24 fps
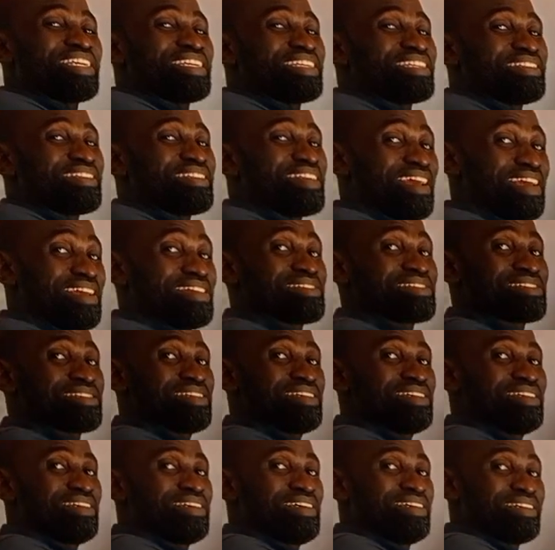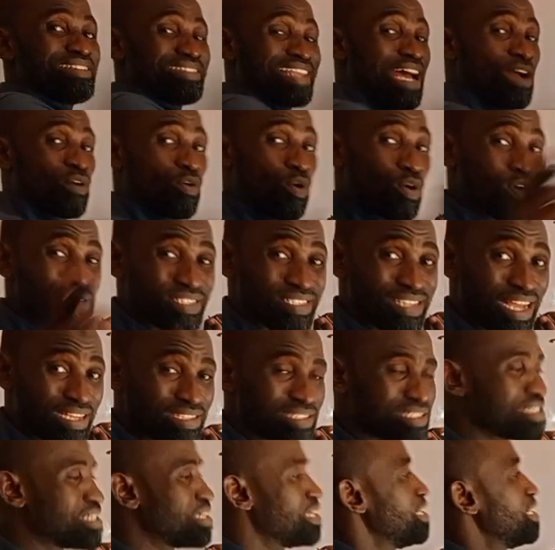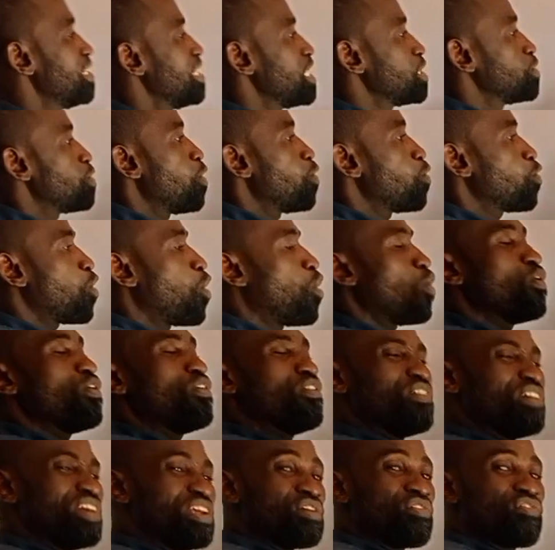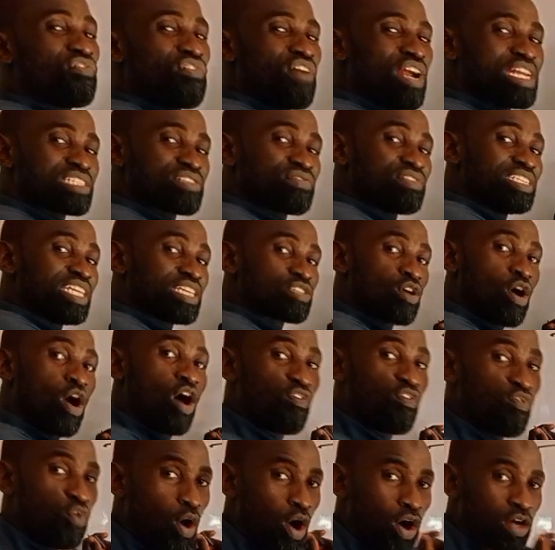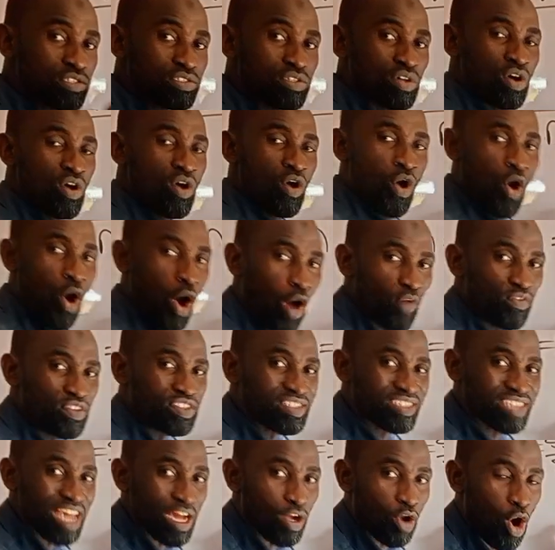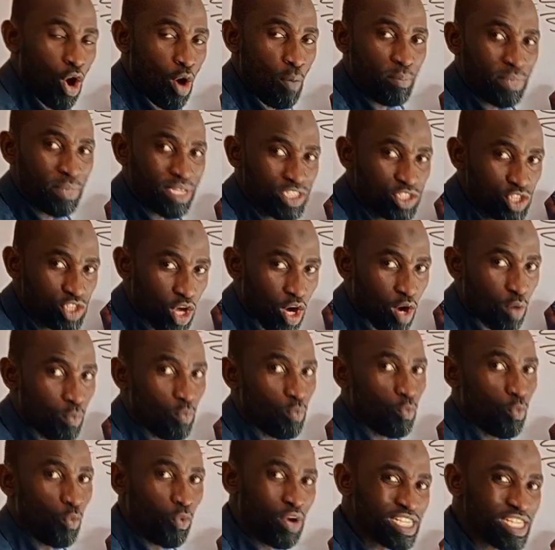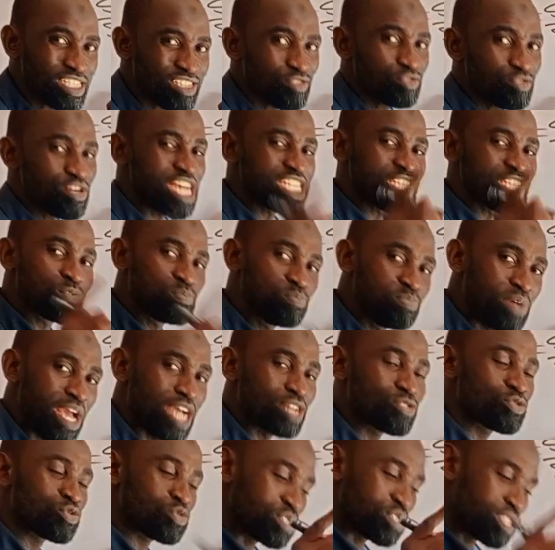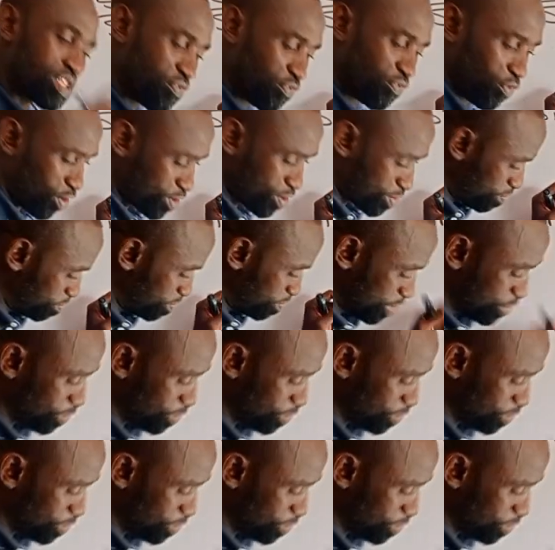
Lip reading: index. That constant is what we call refractive index. Of what? Of the second medium with respect to the first